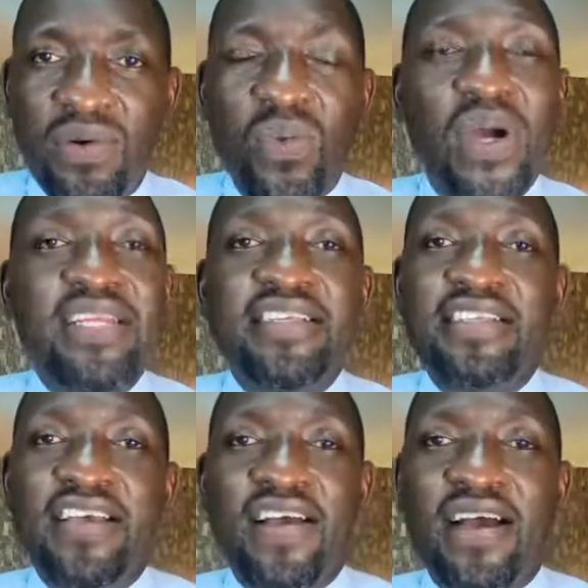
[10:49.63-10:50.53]
One
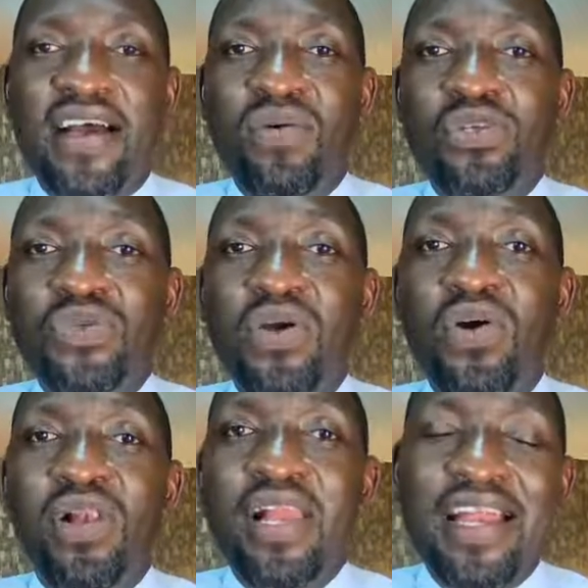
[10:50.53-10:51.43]
is what we
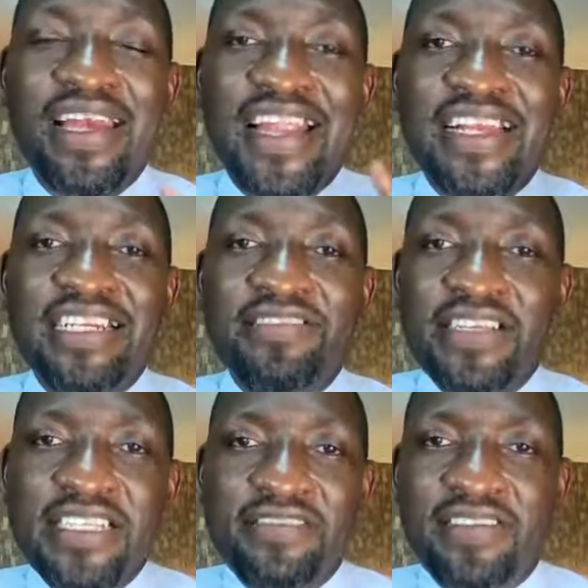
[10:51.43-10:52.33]
call
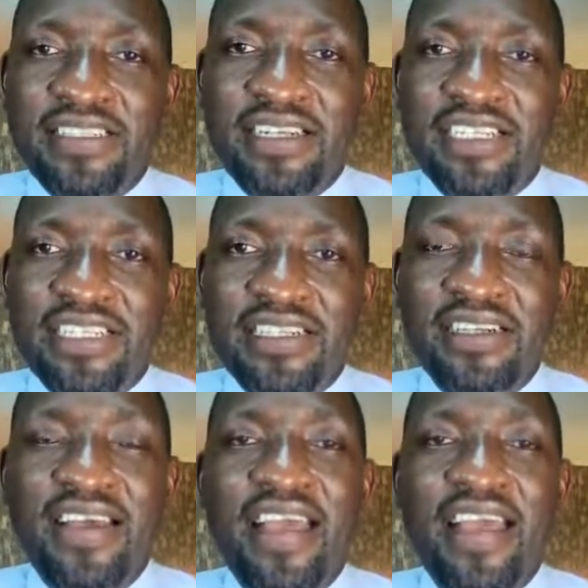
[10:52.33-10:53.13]
non-invasive ventilation